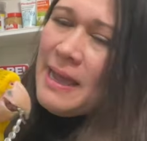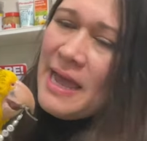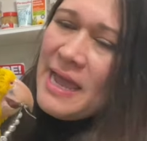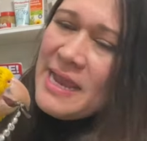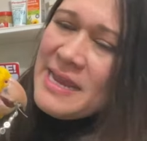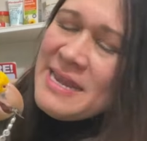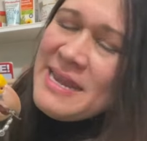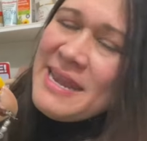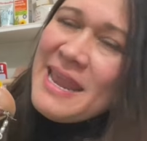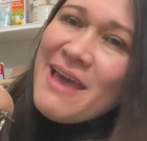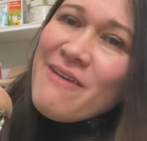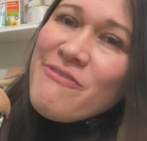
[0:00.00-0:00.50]
I
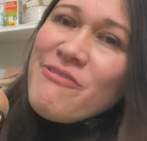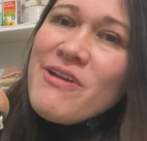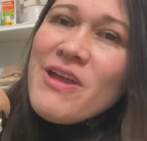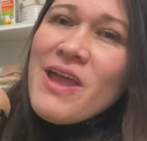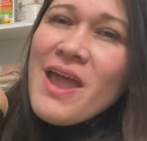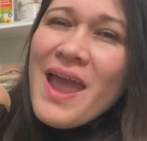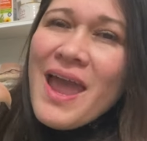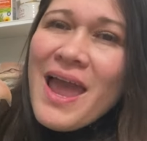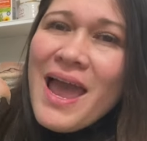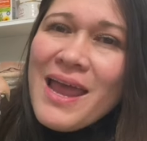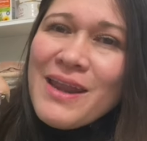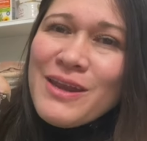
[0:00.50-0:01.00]
never
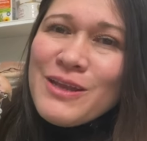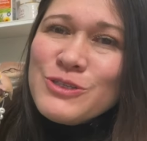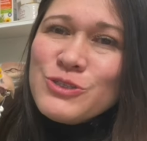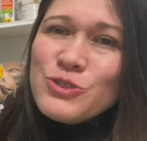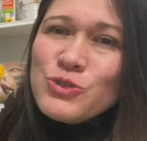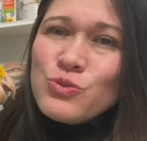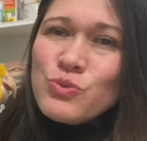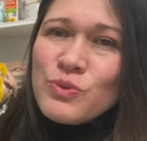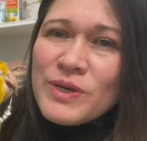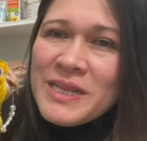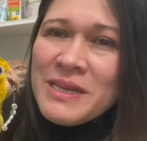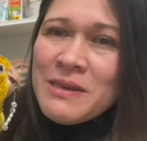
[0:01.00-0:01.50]
had a
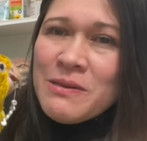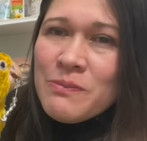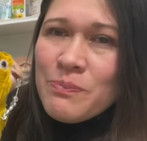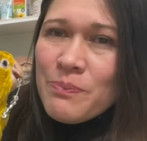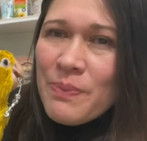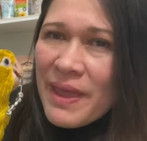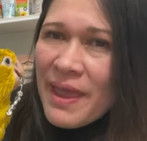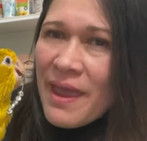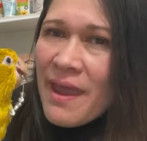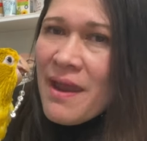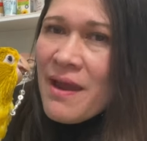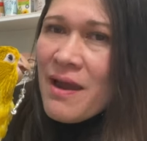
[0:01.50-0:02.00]
twin
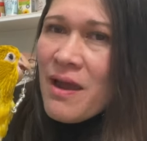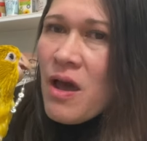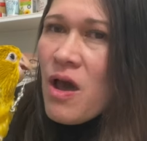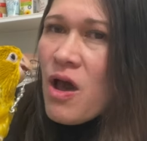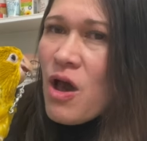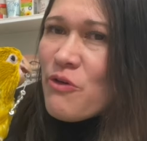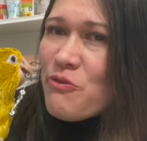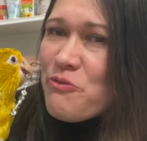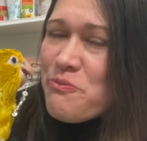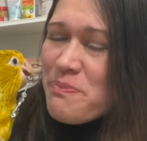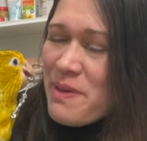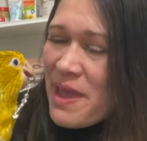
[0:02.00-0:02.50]
pair
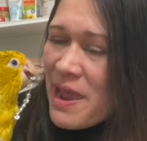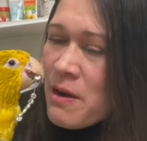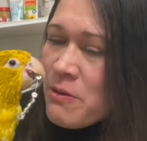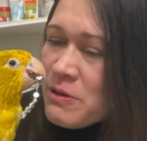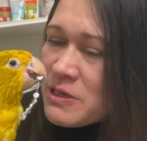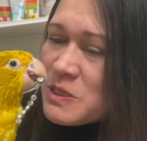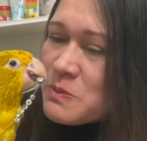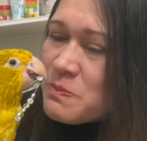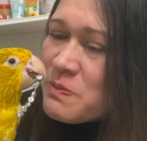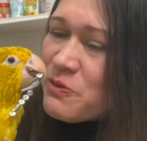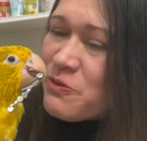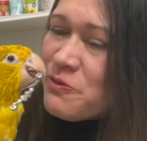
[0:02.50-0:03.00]
of
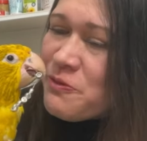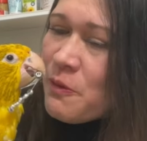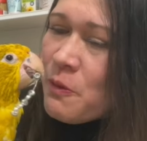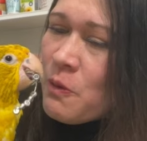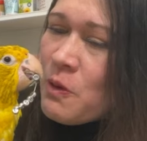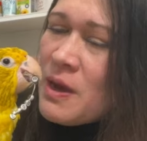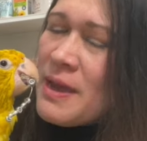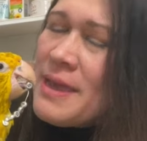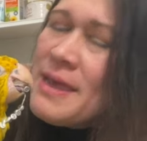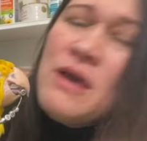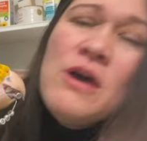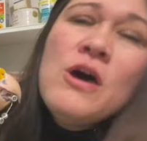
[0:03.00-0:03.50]
parrots
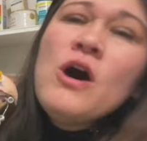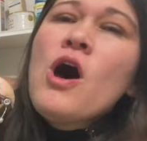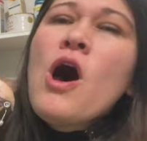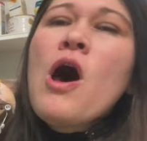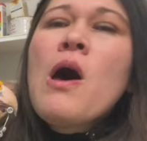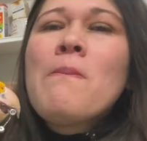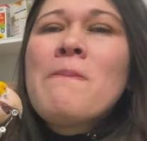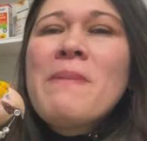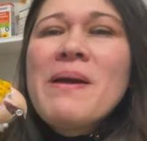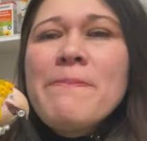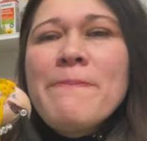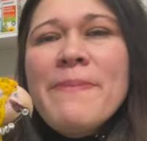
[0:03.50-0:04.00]
before.
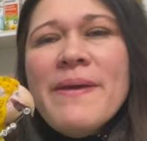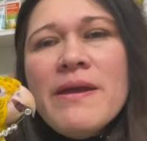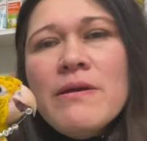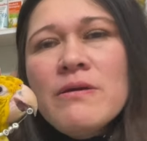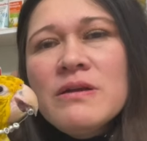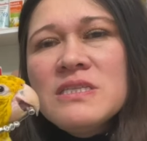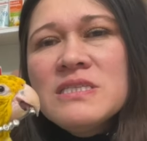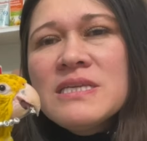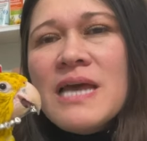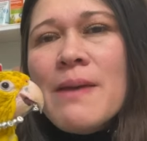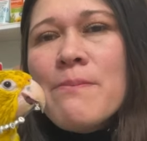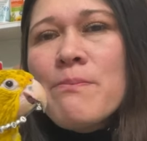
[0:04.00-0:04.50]
All my
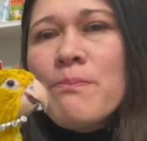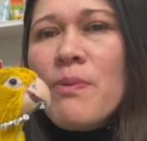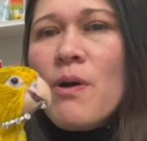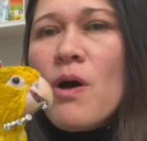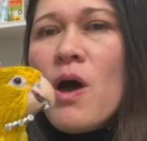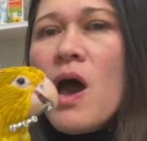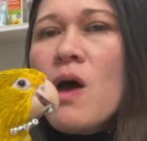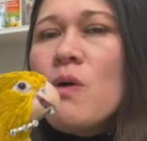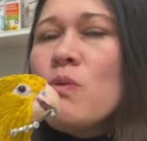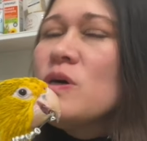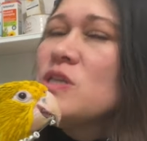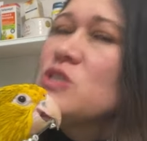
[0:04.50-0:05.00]
parrots I
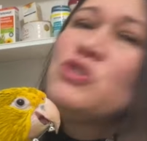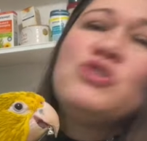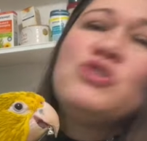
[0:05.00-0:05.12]
bought was